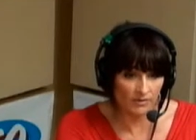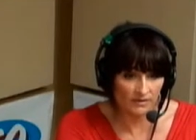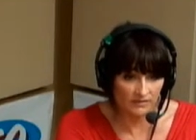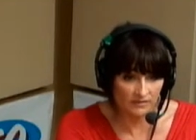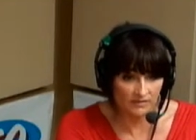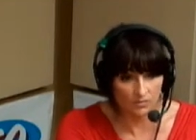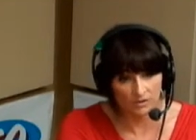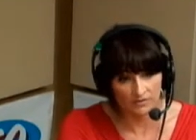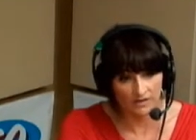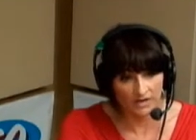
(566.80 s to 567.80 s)
because this is the
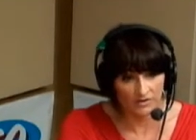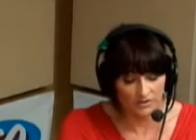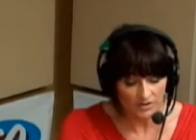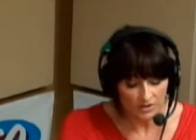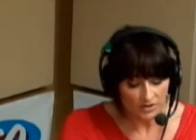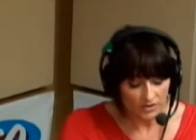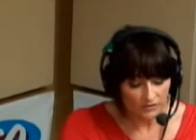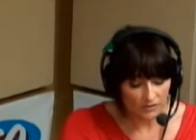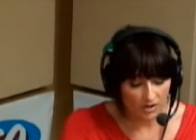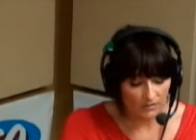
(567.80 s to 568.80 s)
work that I do.
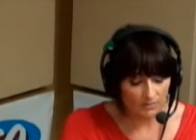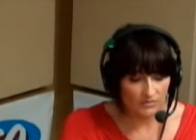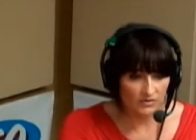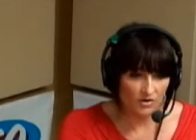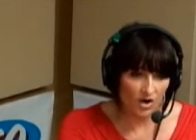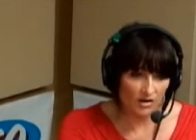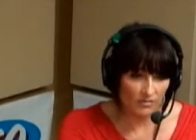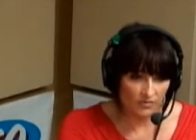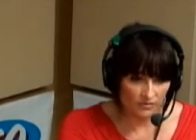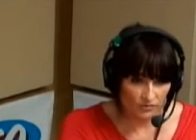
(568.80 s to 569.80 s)
So I'm able to talk
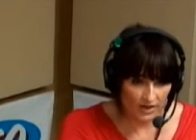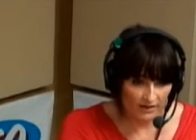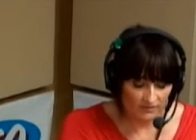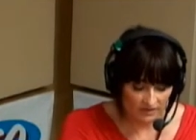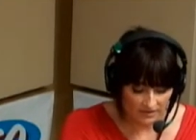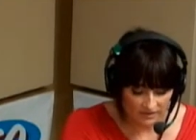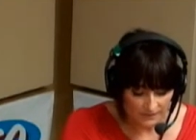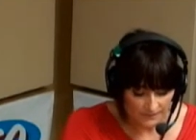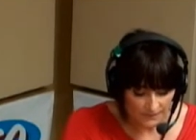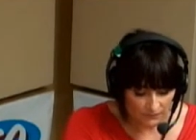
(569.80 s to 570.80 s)
about the trends, and
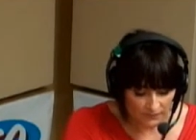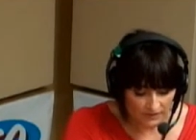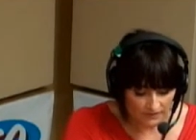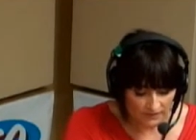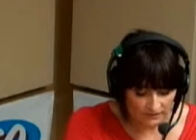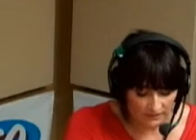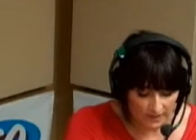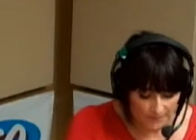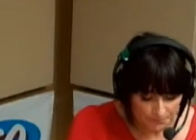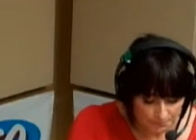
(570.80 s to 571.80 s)
for instance,
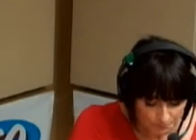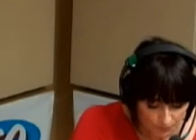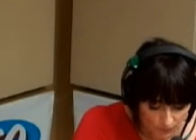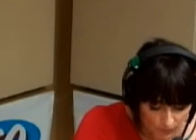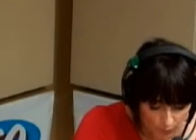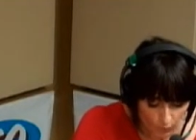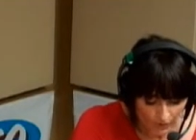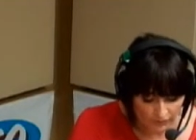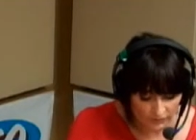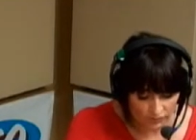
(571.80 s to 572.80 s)

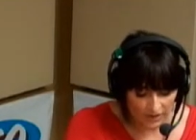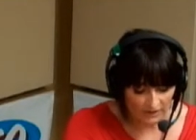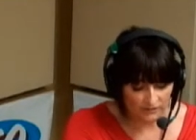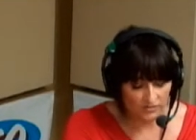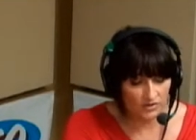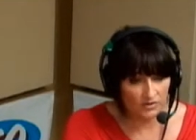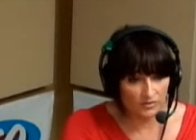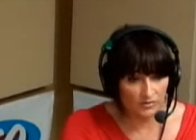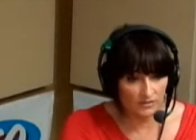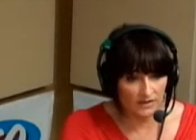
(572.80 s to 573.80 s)
one of the trends
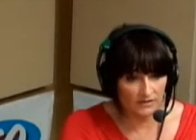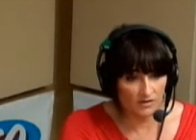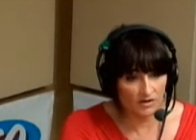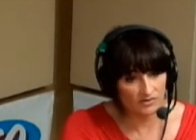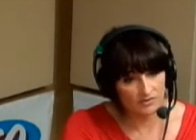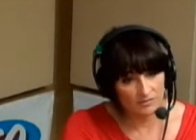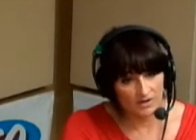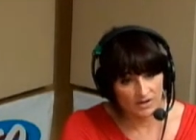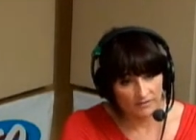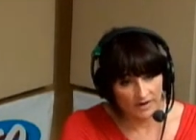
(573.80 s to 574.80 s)
too, that's not just
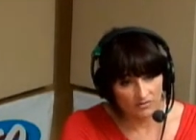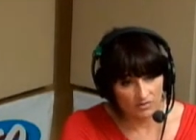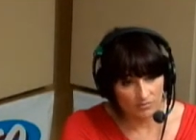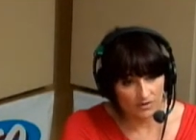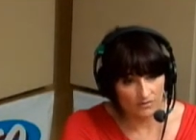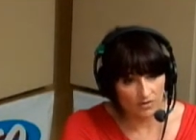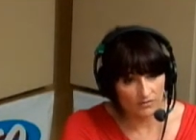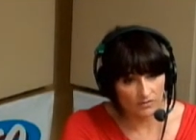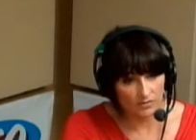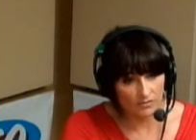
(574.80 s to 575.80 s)
about innovation, but it's
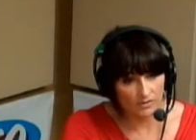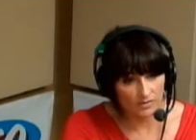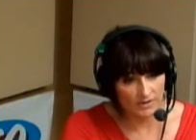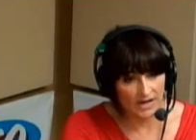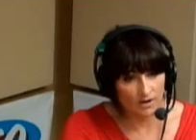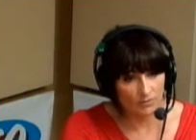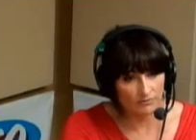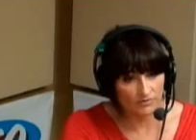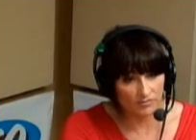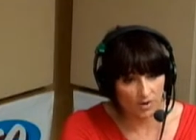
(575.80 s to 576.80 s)
also going to be how we
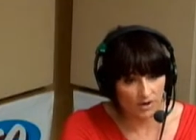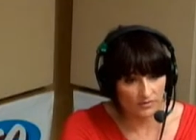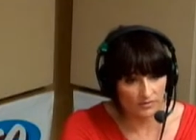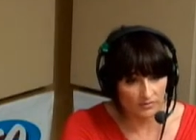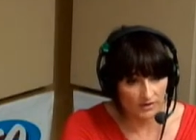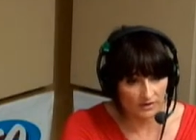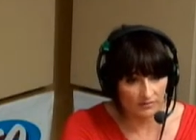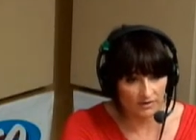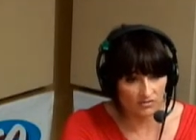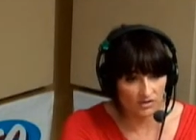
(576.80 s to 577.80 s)
respond to
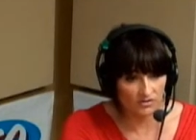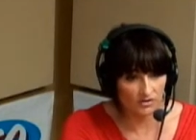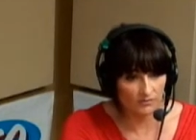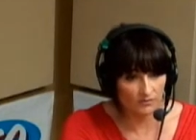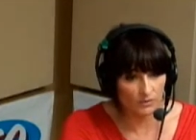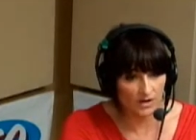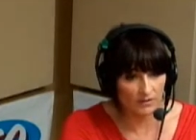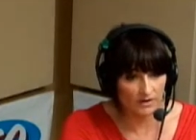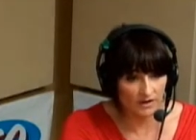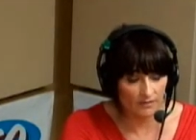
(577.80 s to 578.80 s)
innovation in terms of what
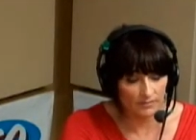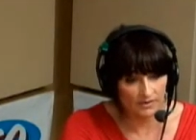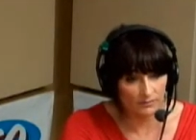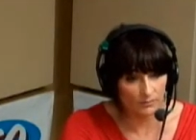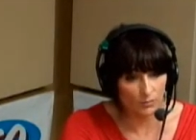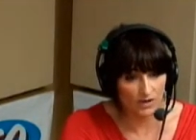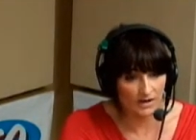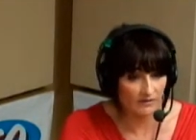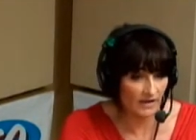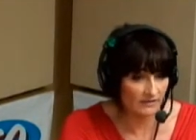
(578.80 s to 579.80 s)
kind of companies we'd want
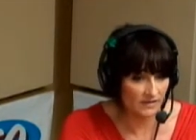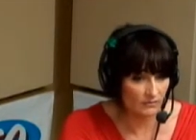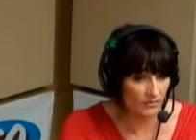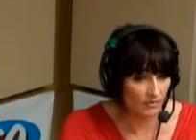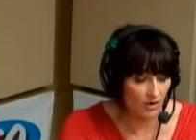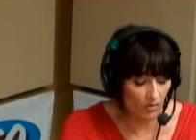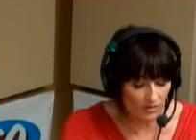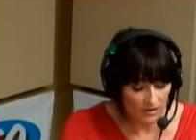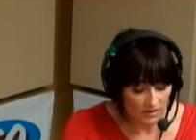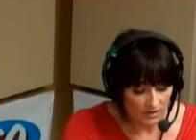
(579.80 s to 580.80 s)
to invest in for
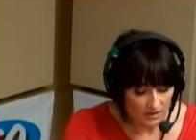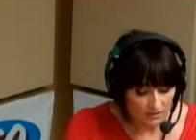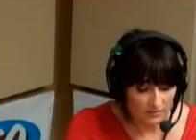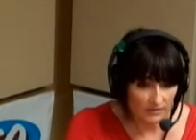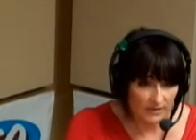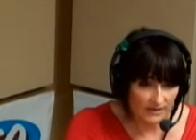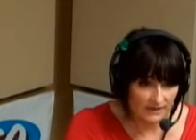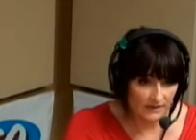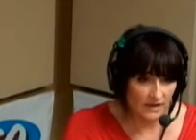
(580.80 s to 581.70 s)
growth. There's a big